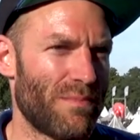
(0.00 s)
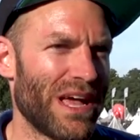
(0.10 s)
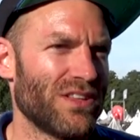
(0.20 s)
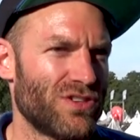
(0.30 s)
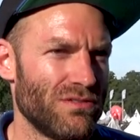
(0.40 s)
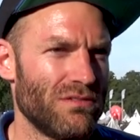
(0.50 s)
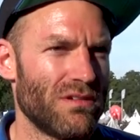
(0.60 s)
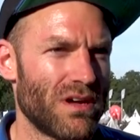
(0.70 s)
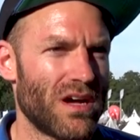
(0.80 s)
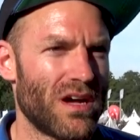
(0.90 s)
Belgian
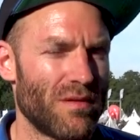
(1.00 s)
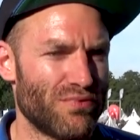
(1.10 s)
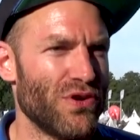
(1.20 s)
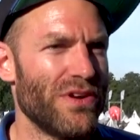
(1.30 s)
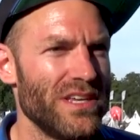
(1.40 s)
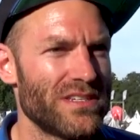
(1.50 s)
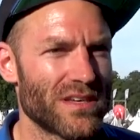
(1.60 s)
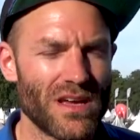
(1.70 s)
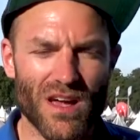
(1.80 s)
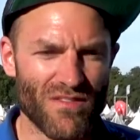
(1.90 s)
breweries,
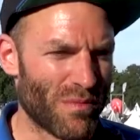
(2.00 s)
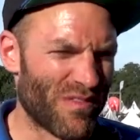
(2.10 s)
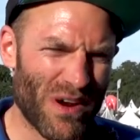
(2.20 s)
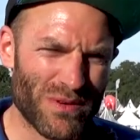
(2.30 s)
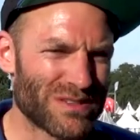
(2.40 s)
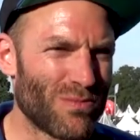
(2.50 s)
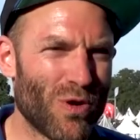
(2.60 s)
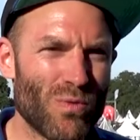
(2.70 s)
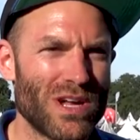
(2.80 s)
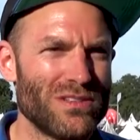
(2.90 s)
from the very
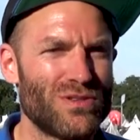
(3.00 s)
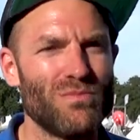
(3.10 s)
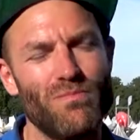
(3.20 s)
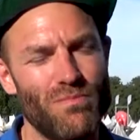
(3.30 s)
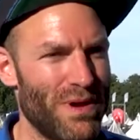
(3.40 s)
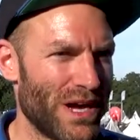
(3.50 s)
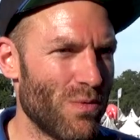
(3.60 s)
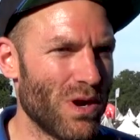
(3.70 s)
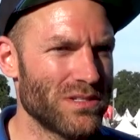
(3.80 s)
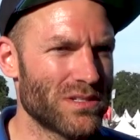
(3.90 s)
small one to
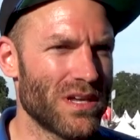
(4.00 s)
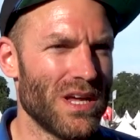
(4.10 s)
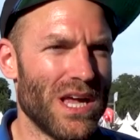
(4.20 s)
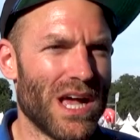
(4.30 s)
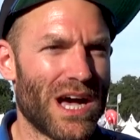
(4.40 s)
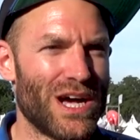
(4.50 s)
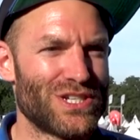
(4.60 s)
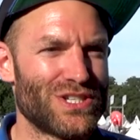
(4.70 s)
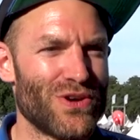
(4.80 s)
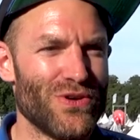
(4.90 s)
bigger ones.
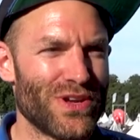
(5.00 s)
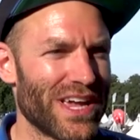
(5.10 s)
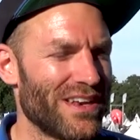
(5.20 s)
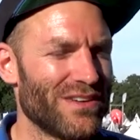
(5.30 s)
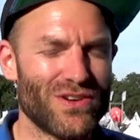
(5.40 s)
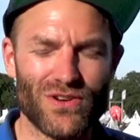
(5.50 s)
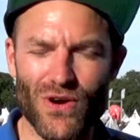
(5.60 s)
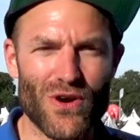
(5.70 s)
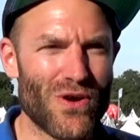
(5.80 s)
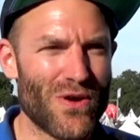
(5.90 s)
So you can
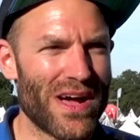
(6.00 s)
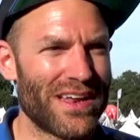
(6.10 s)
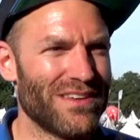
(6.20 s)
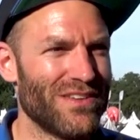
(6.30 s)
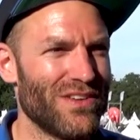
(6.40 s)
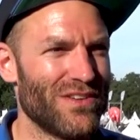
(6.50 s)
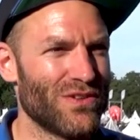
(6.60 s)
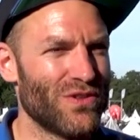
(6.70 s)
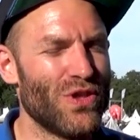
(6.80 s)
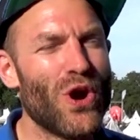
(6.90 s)
go
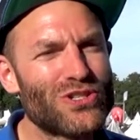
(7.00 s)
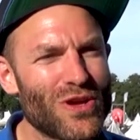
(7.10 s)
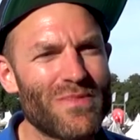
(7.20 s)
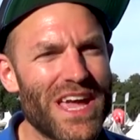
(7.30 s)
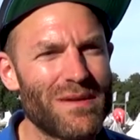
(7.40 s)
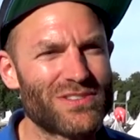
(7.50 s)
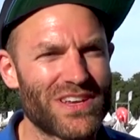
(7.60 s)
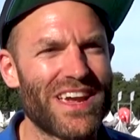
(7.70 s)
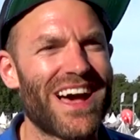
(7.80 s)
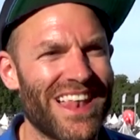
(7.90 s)
and know some names.
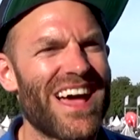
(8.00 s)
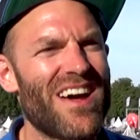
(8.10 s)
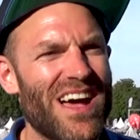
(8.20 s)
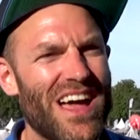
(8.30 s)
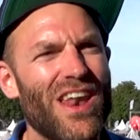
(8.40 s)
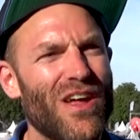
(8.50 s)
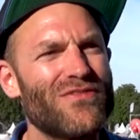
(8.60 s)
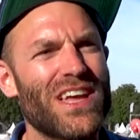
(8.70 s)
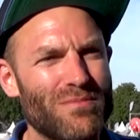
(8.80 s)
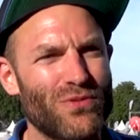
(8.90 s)
Okay, I
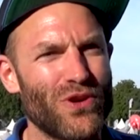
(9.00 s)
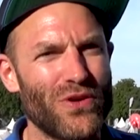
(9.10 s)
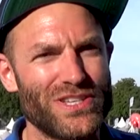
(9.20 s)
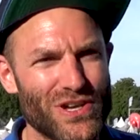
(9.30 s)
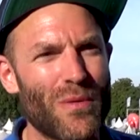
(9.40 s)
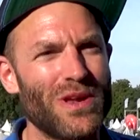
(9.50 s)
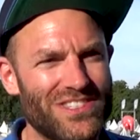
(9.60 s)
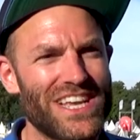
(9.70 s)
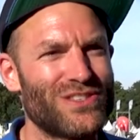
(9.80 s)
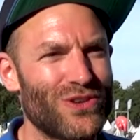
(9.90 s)
love that brewery, so I will
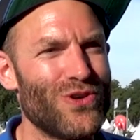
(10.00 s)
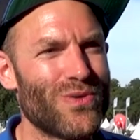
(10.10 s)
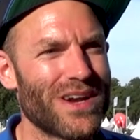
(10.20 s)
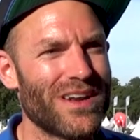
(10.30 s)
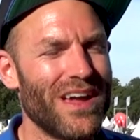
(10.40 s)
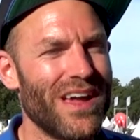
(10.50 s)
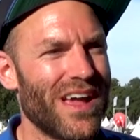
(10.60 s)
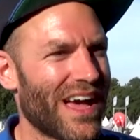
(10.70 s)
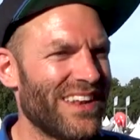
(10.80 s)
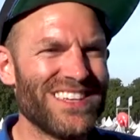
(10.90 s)
taste the new one.
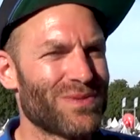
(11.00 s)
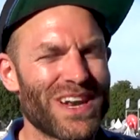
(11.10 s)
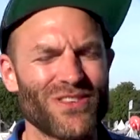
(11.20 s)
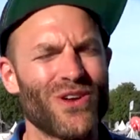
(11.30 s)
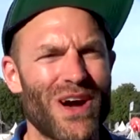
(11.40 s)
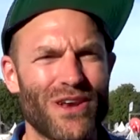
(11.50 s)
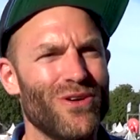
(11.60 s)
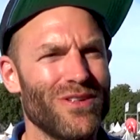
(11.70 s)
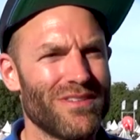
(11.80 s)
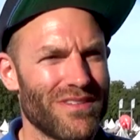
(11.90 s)
And this one I don't know at
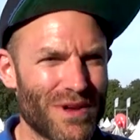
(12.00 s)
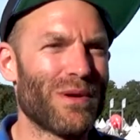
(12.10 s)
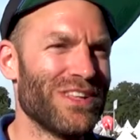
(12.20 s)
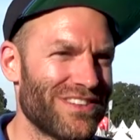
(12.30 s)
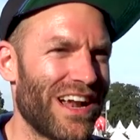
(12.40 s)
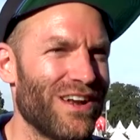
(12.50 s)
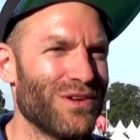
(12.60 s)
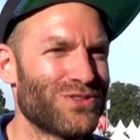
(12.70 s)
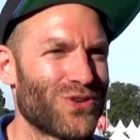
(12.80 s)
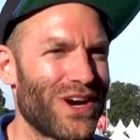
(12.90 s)
all, but I
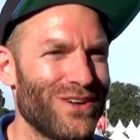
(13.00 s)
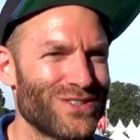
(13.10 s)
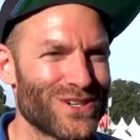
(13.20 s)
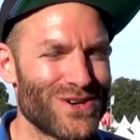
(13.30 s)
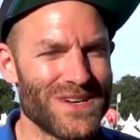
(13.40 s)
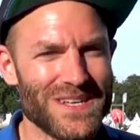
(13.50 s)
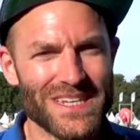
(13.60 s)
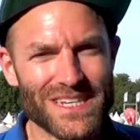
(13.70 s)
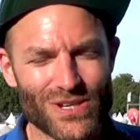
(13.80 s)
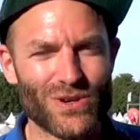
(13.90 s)
will try also.
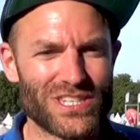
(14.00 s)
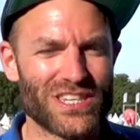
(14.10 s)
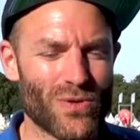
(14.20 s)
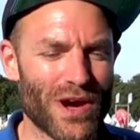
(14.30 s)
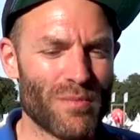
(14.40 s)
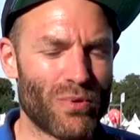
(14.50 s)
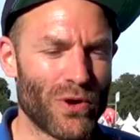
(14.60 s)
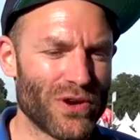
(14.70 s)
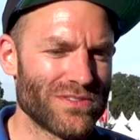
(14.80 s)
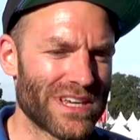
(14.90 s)
So this is quite
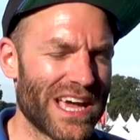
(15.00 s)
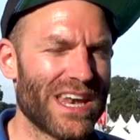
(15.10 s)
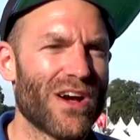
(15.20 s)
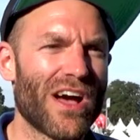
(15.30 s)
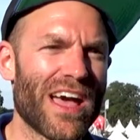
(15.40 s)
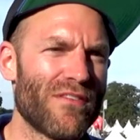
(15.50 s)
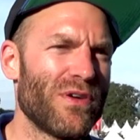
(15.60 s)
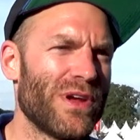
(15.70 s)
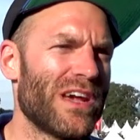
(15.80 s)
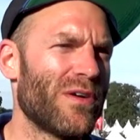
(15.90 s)
important. And
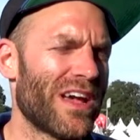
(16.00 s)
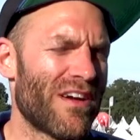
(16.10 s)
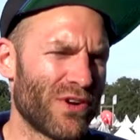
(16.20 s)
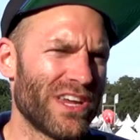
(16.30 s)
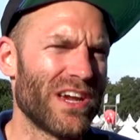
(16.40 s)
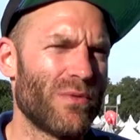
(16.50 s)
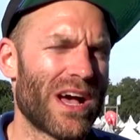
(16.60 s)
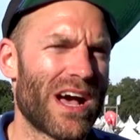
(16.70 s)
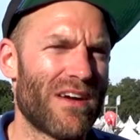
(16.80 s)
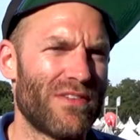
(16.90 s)
every year
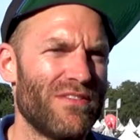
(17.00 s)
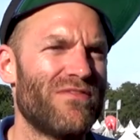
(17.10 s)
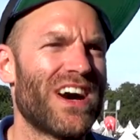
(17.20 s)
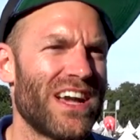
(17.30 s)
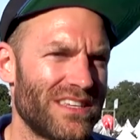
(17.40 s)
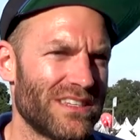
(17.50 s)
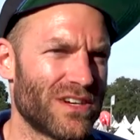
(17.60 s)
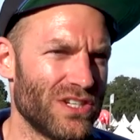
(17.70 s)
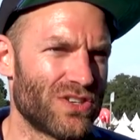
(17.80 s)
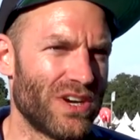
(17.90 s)
we have an
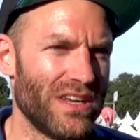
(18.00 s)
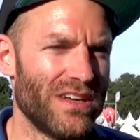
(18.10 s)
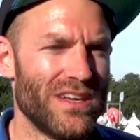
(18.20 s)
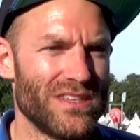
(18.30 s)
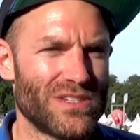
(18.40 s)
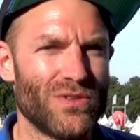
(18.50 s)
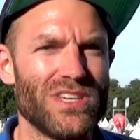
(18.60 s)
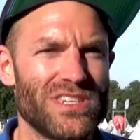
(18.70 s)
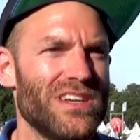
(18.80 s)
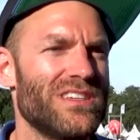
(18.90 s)
invited country. So
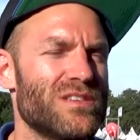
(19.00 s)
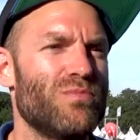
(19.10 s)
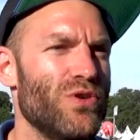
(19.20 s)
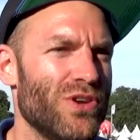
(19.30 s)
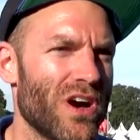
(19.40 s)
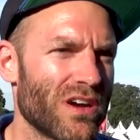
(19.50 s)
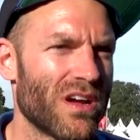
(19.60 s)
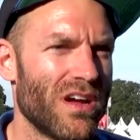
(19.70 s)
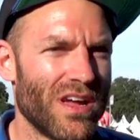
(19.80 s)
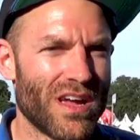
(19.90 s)
this year is BrewDog.
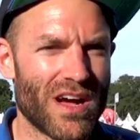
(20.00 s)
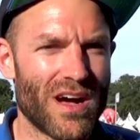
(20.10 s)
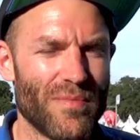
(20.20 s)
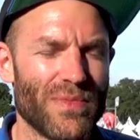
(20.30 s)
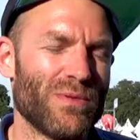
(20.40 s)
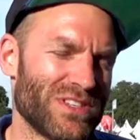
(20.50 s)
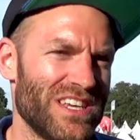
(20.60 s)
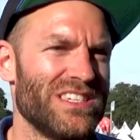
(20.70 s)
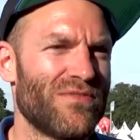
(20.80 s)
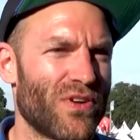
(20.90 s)
It was
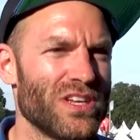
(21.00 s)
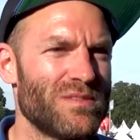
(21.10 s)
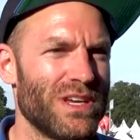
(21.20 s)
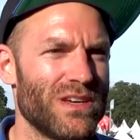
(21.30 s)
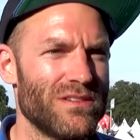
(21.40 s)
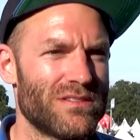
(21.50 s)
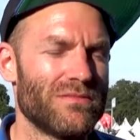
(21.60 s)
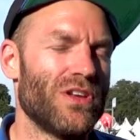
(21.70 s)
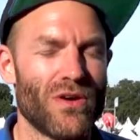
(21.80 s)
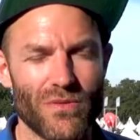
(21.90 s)
easy for us because,
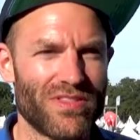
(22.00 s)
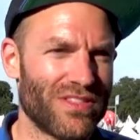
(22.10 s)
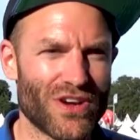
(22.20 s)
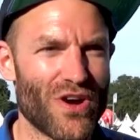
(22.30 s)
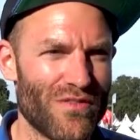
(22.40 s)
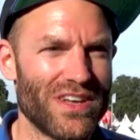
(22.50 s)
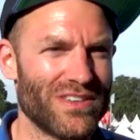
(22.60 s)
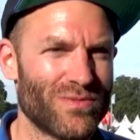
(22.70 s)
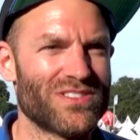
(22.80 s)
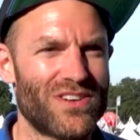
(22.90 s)
you know, with the COVID,
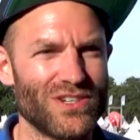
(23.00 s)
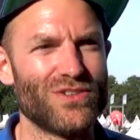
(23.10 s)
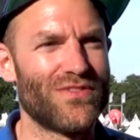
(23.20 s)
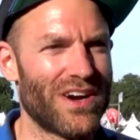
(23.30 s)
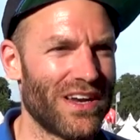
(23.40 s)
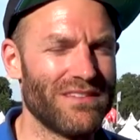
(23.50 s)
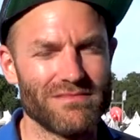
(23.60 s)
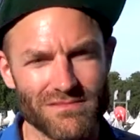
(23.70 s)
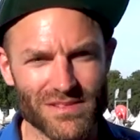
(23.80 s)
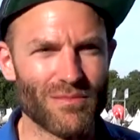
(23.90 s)
it was hard to find
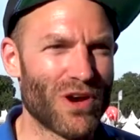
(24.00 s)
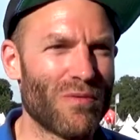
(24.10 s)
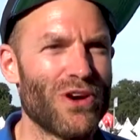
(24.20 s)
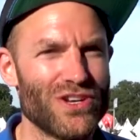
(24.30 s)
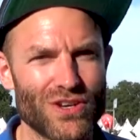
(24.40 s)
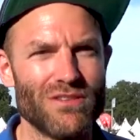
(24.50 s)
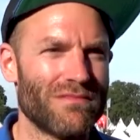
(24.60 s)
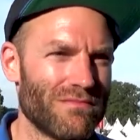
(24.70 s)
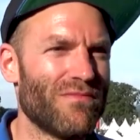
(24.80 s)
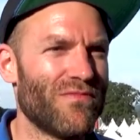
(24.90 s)
some collaboration
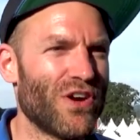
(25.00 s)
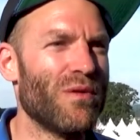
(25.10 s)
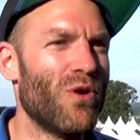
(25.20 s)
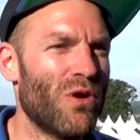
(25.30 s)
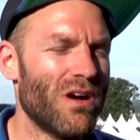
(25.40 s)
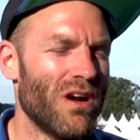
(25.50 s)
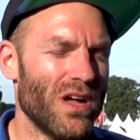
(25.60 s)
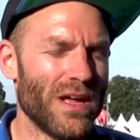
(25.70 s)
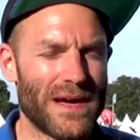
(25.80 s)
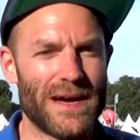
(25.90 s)
furthermore
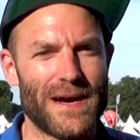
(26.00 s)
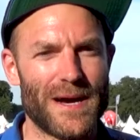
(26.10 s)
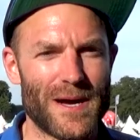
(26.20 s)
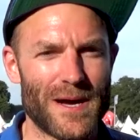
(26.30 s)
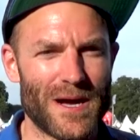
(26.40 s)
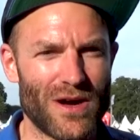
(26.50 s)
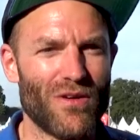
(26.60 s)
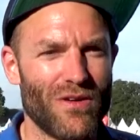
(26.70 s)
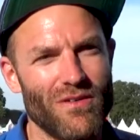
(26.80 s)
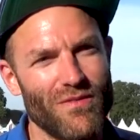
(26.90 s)

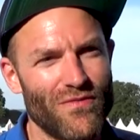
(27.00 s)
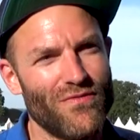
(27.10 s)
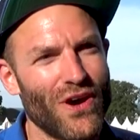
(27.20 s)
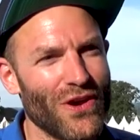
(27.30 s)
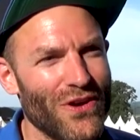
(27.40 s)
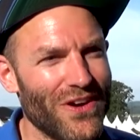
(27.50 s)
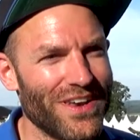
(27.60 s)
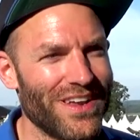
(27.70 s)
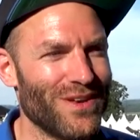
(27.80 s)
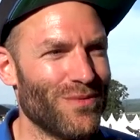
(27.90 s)
or further
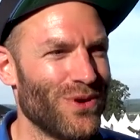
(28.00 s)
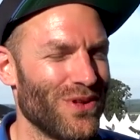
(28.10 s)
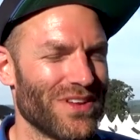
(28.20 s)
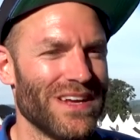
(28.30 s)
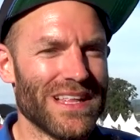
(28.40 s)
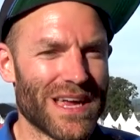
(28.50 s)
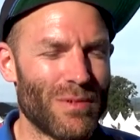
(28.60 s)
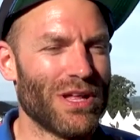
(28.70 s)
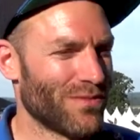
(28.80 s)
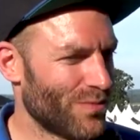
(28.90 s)
in the world.
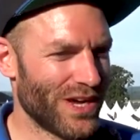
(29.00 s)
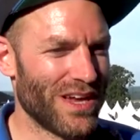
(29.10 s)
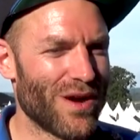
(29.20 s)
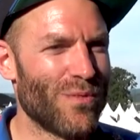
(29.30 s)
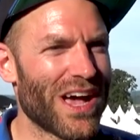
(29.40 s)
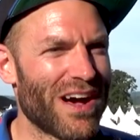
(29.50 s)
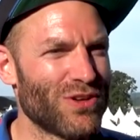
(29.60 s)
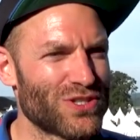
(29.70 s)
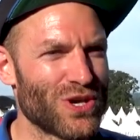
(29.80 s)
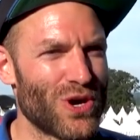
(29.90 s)
But we
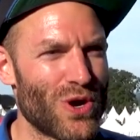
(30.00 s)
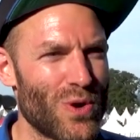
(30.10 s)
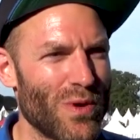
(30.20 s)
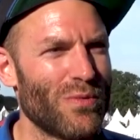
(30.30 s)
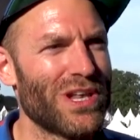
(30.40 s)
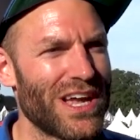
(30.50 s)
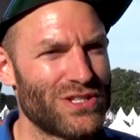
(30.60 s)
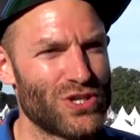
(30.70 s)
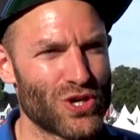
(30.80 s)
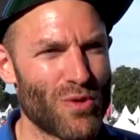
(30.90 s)
would
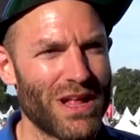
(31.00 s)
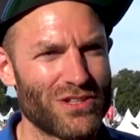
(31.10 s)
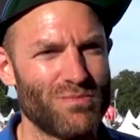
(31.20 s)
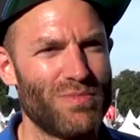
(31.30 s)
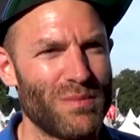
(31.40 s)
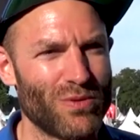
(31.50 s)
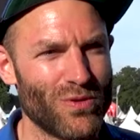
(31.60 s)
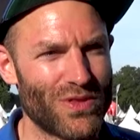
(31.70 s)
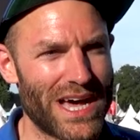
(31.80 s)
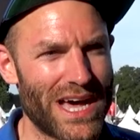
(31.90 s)
like to show Belgian
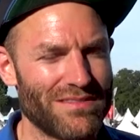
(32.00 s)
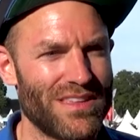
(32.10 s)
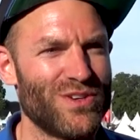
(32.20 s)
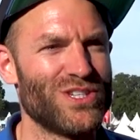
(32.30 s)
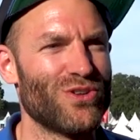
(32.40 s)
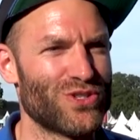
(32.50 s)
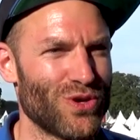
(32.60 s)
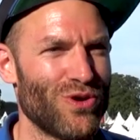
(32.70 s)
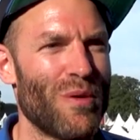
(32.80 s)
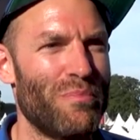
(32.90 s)
people that there is
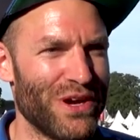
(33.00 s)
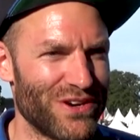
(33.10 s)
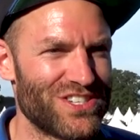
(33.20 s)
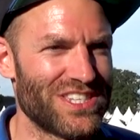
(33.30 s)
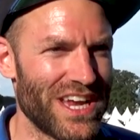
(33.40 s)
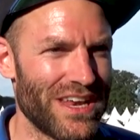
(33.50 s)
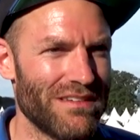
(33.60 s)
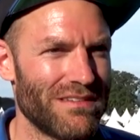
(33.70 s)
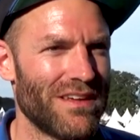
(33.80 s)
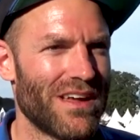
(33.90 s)
also a beer scene
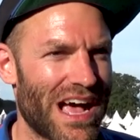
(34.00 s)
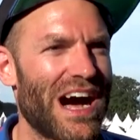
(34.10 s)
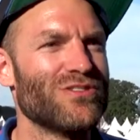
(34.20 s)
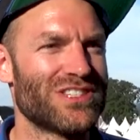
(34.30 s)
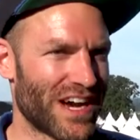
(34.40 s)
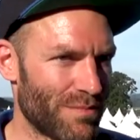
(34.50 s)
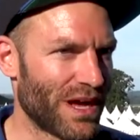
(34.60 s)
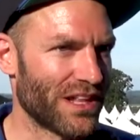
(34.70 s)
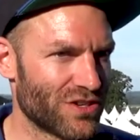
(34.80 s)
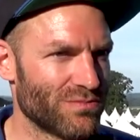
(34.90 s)
outside
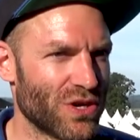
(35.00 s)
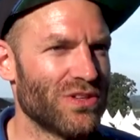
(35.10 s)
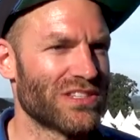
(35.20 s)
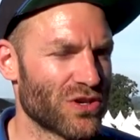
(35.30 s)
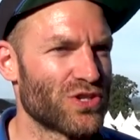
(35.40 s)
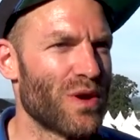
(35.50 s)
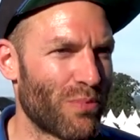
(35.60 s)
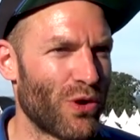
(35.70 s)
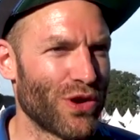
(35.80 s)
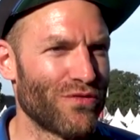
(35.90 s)
Belgium. So that's also
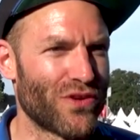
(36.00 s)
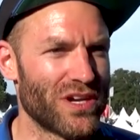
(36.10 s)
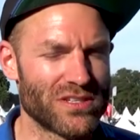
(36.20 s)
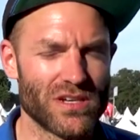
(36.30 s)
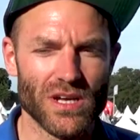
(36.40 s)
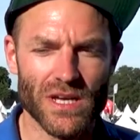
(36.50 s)
important for us.